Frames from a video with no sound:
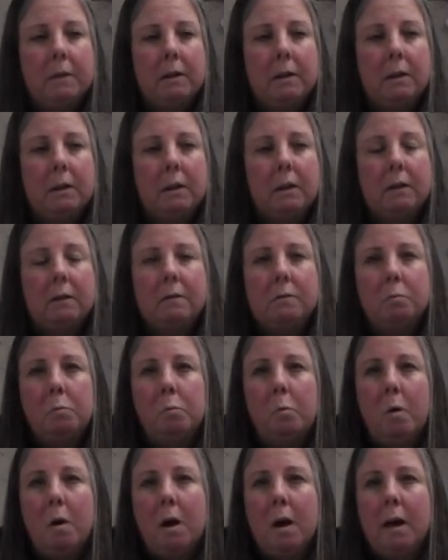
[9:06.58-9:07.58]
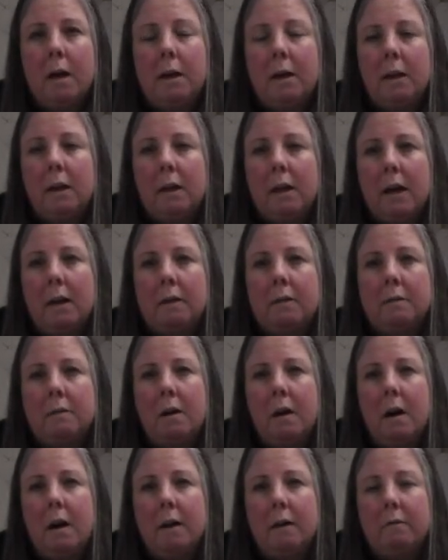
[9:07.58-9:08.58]
is one that is
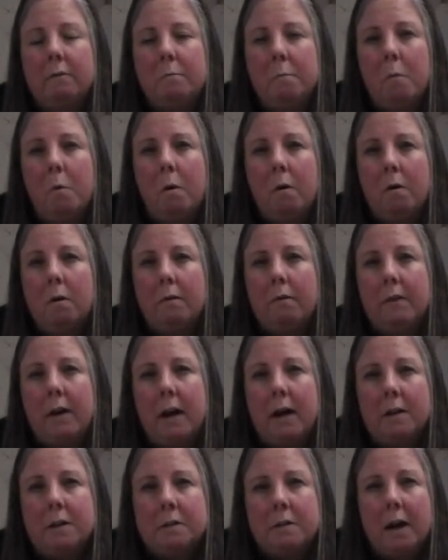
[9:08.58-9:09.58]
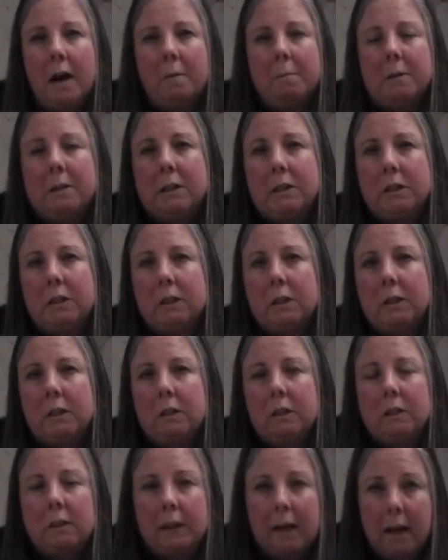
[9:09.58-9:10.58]
kind of more of that shabby
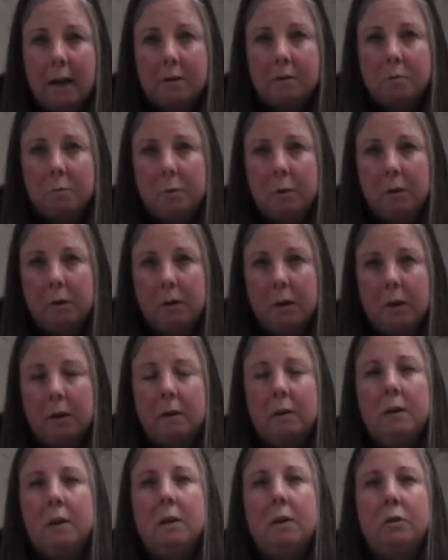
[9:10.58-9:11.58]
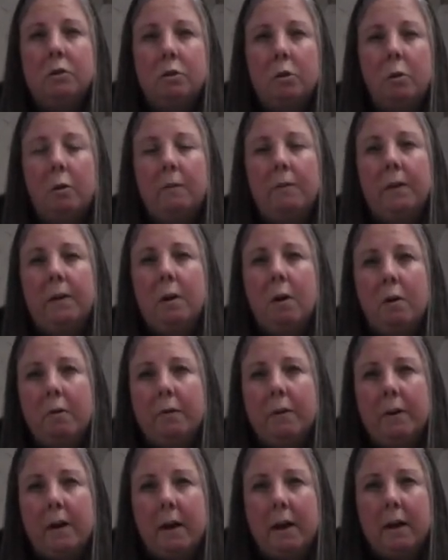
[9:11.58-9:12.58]
chic casual look. So if it
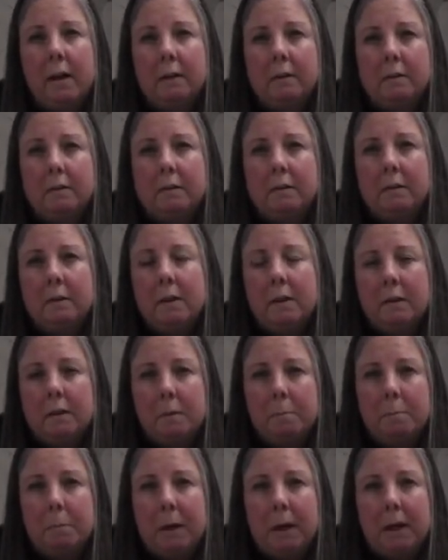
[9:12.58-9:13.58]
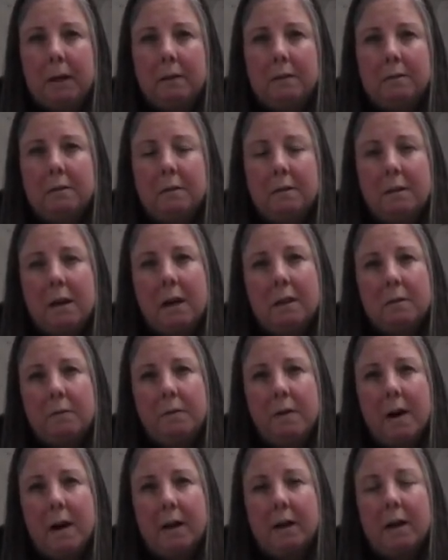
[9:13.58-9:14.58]
overhangs the base, that's
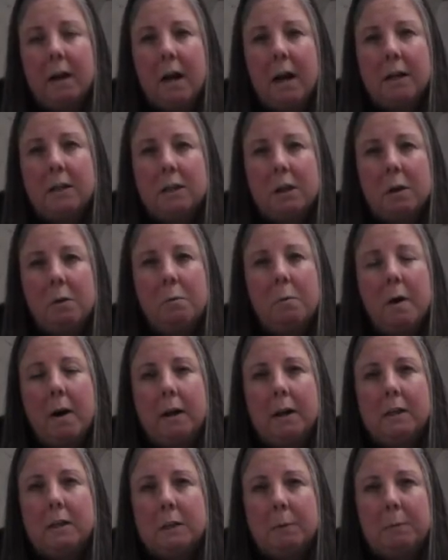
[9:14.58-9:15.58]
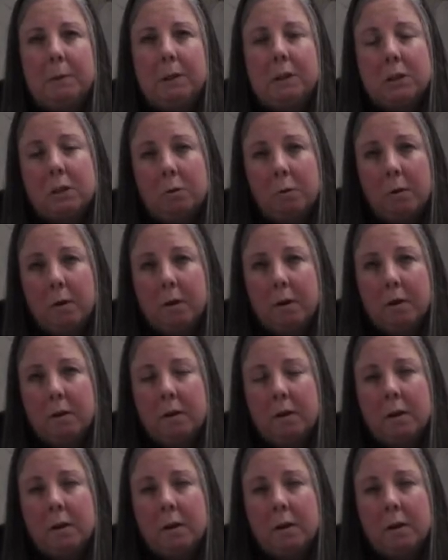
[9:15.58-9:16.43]
fine. I don't want it to be shorter.